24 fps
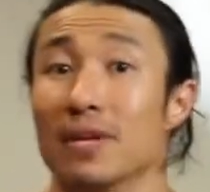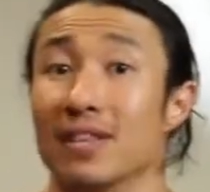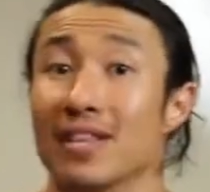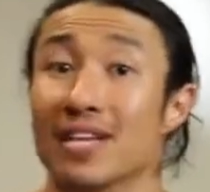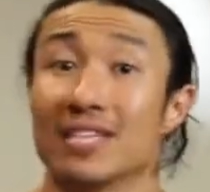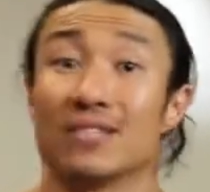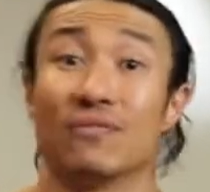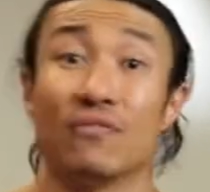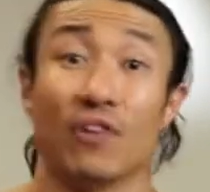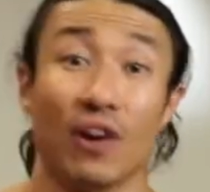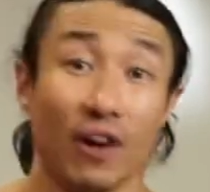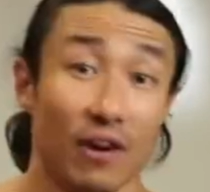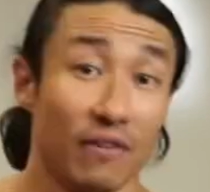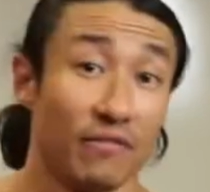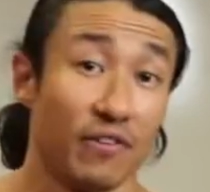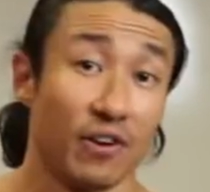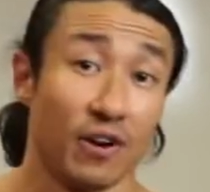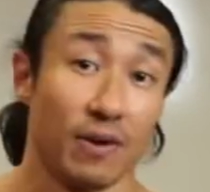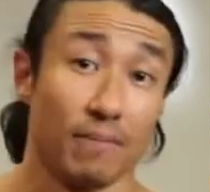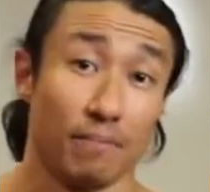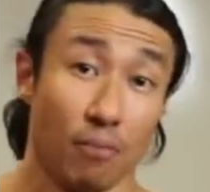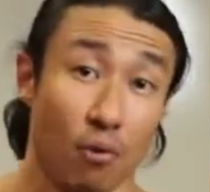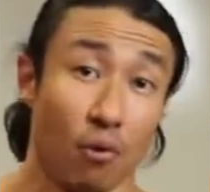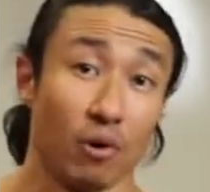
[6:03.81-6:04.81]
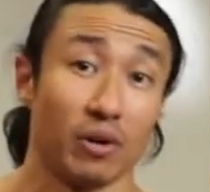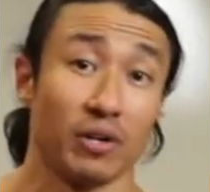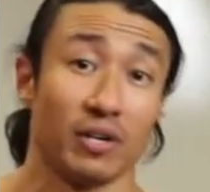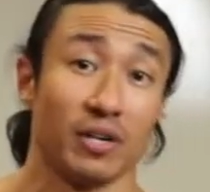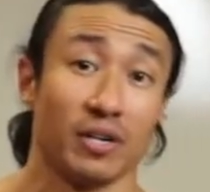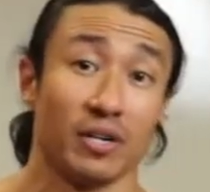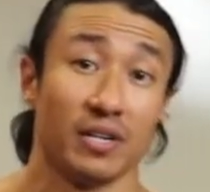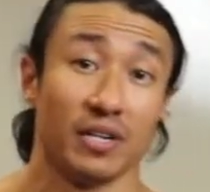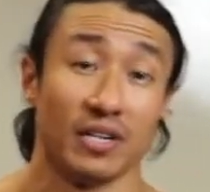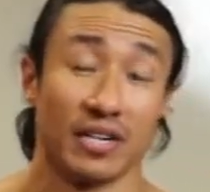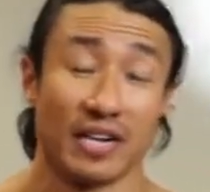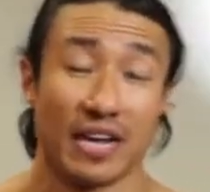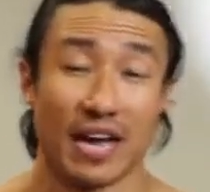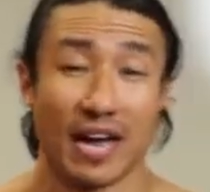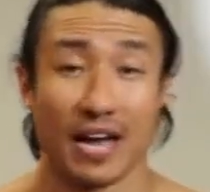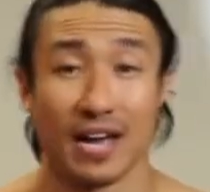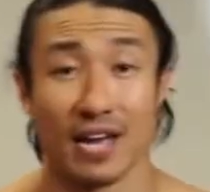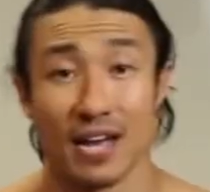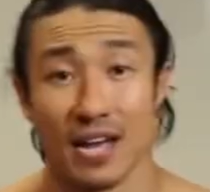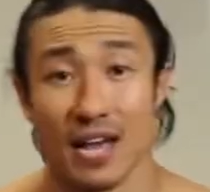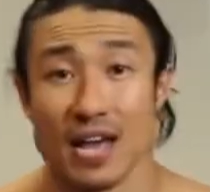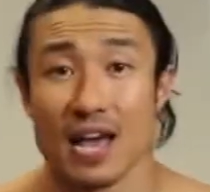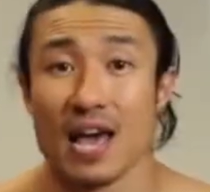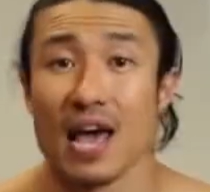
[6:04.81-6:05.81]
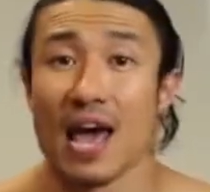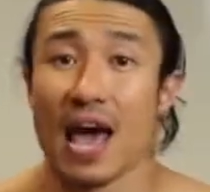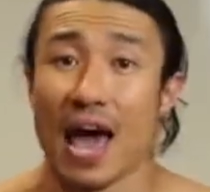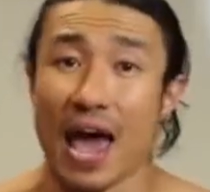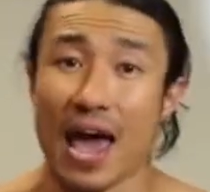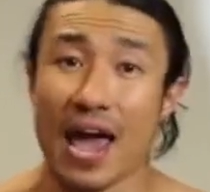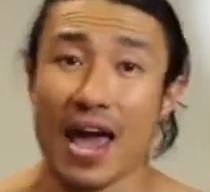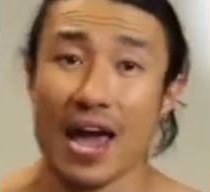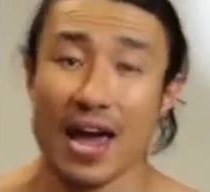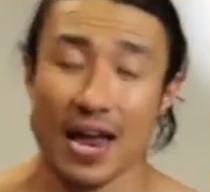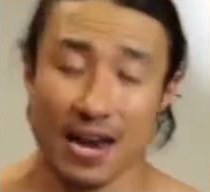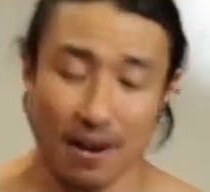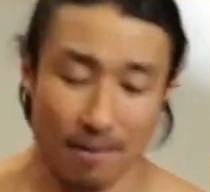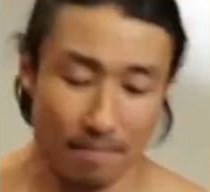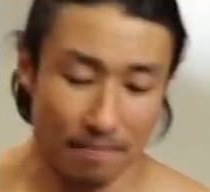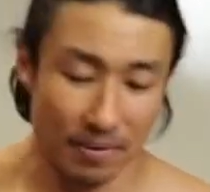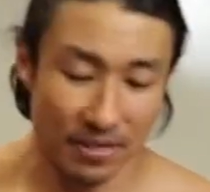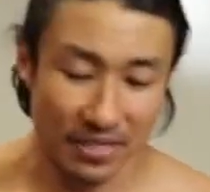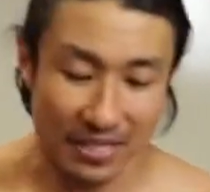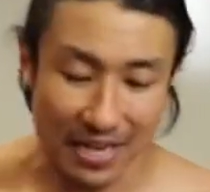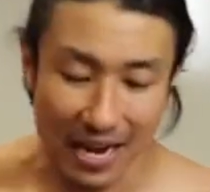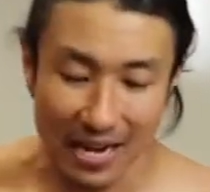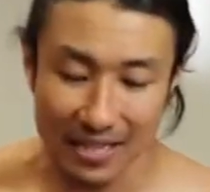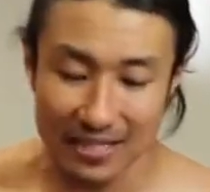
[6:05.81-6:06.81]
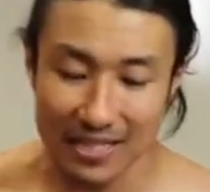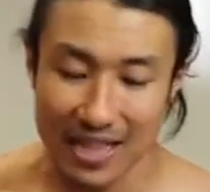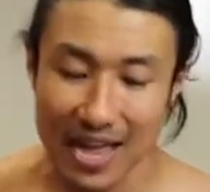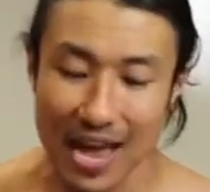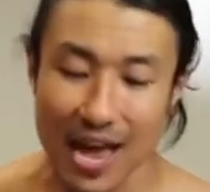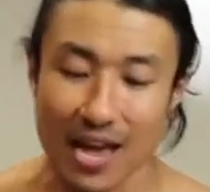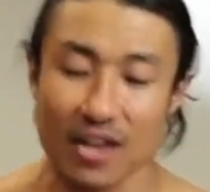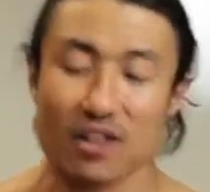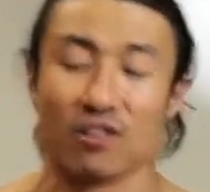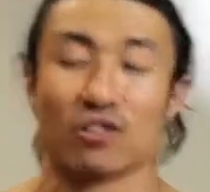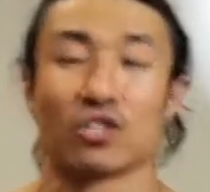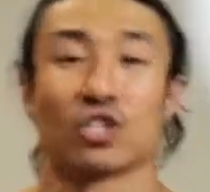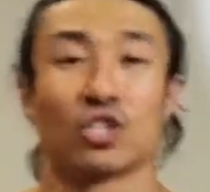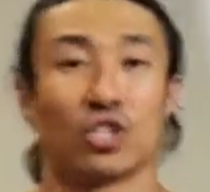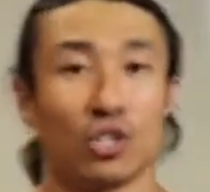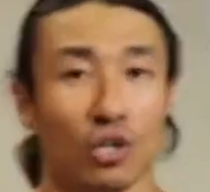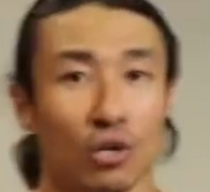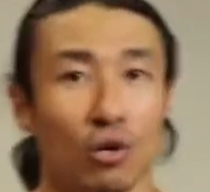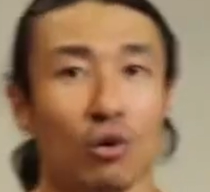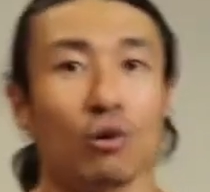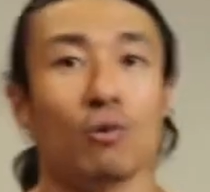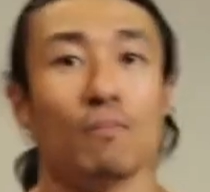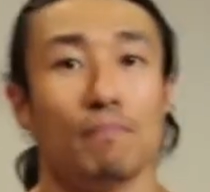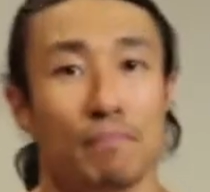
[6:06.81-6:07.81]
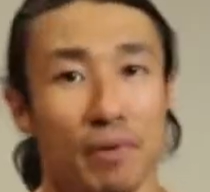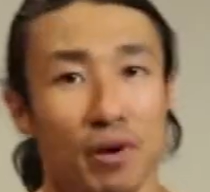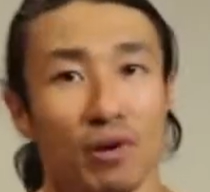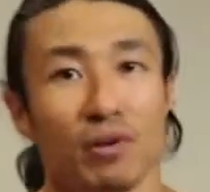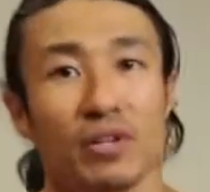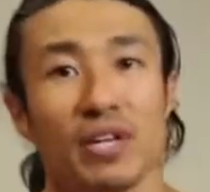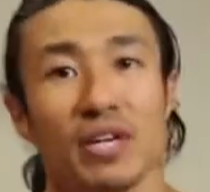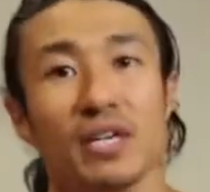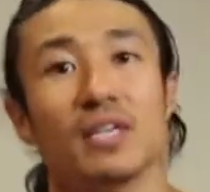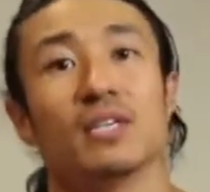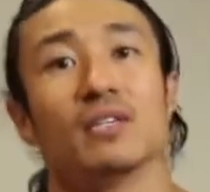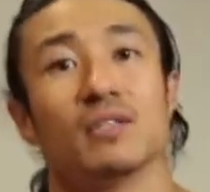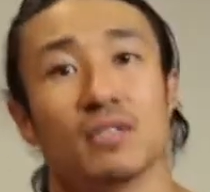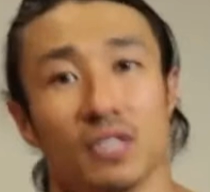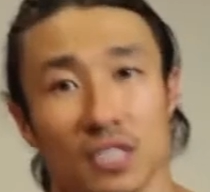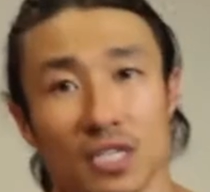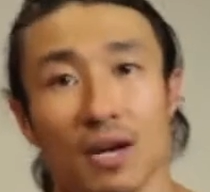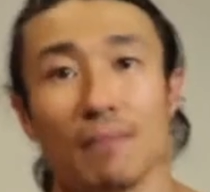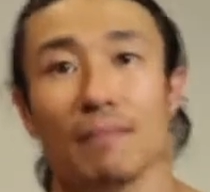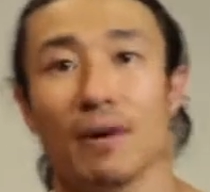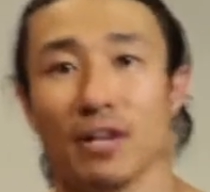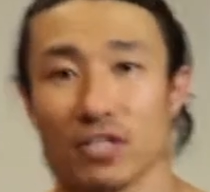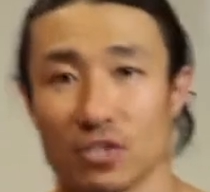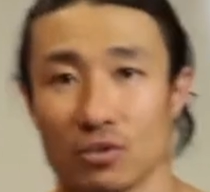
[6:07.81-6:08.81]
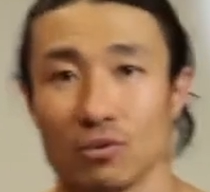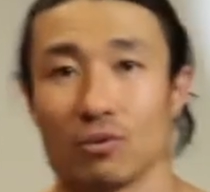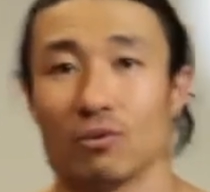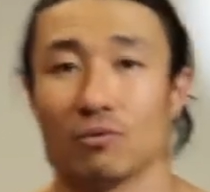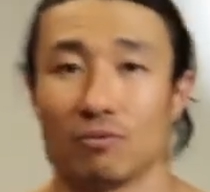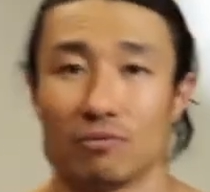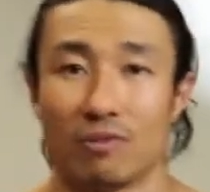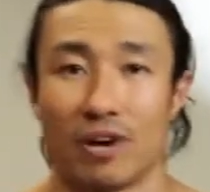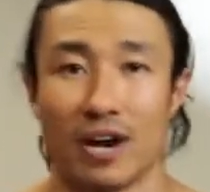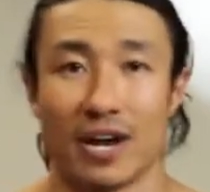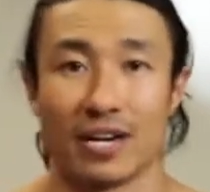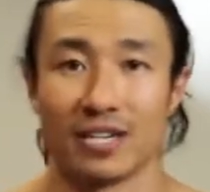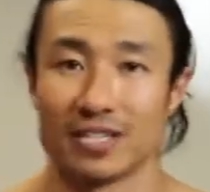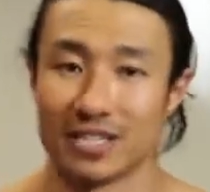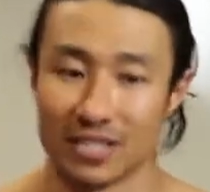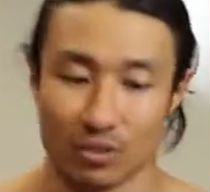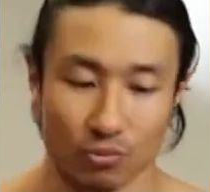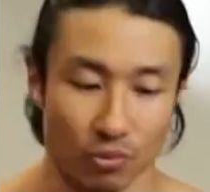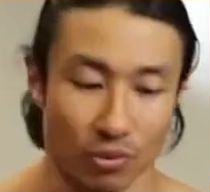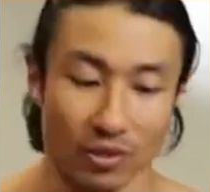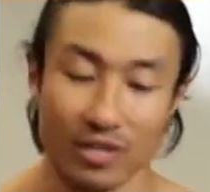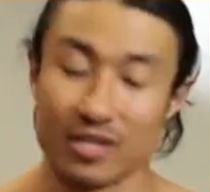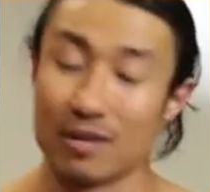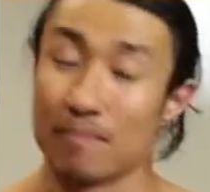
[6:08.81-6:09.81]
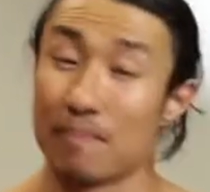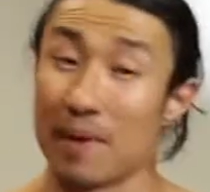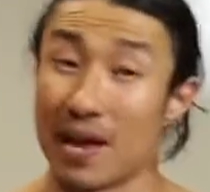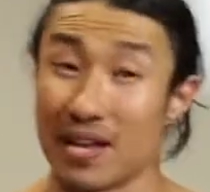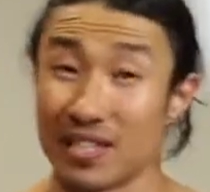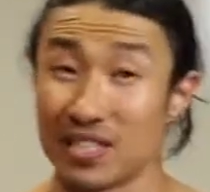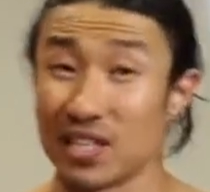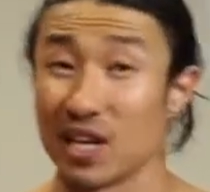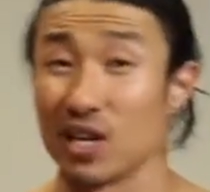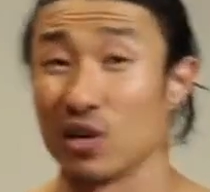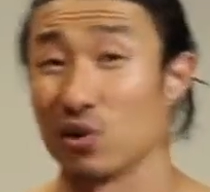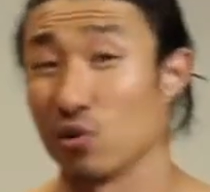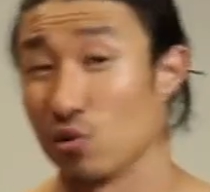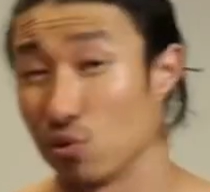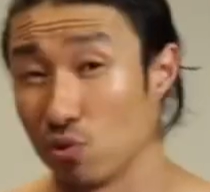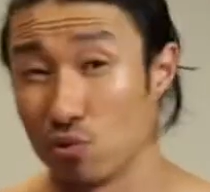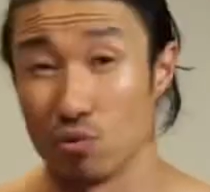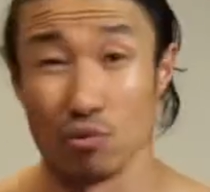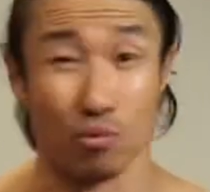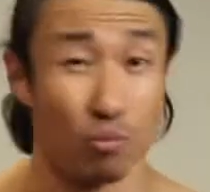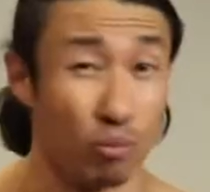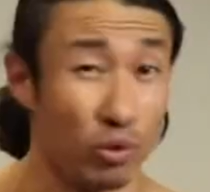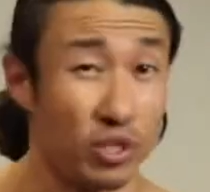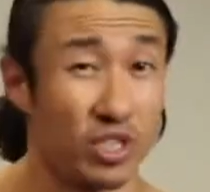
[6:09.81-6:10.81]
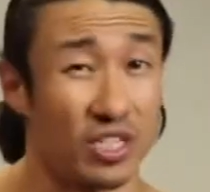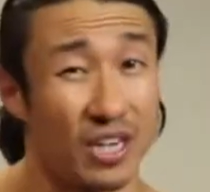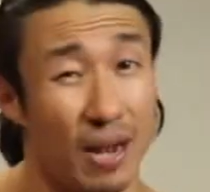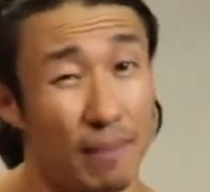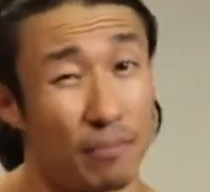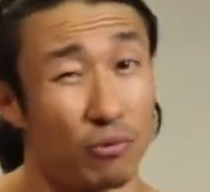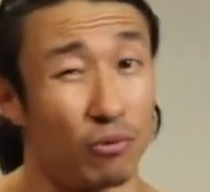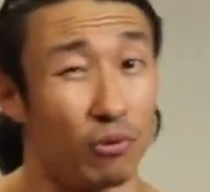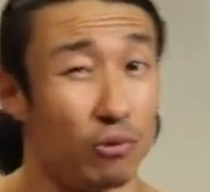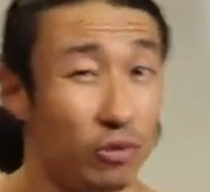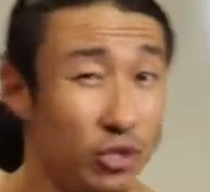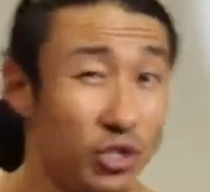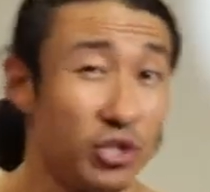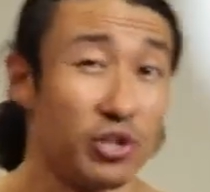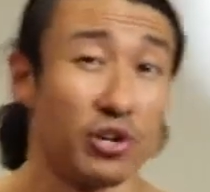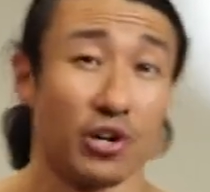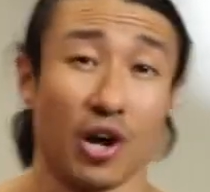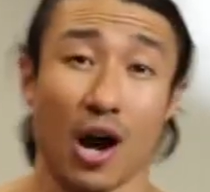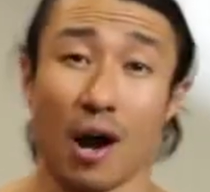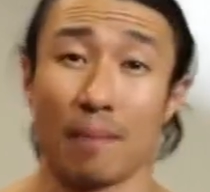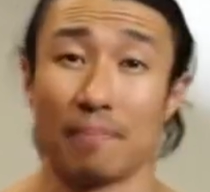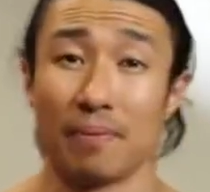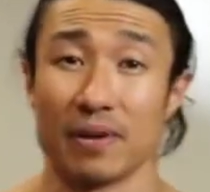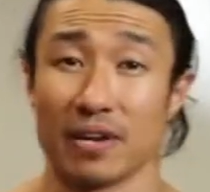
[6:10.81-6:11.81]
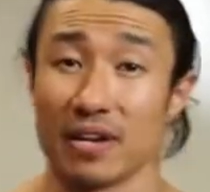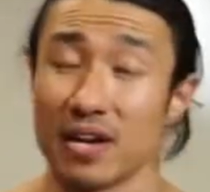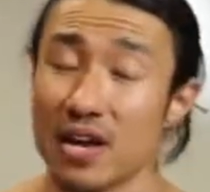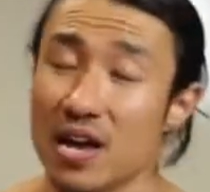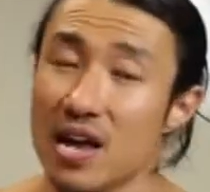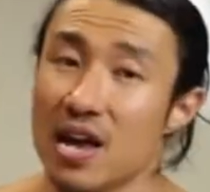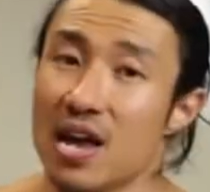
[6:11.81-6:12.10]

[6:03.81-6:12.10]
That's very important, okay? And besides that, you're still building some muscle, right? Just really depends on which type of routine you're copying.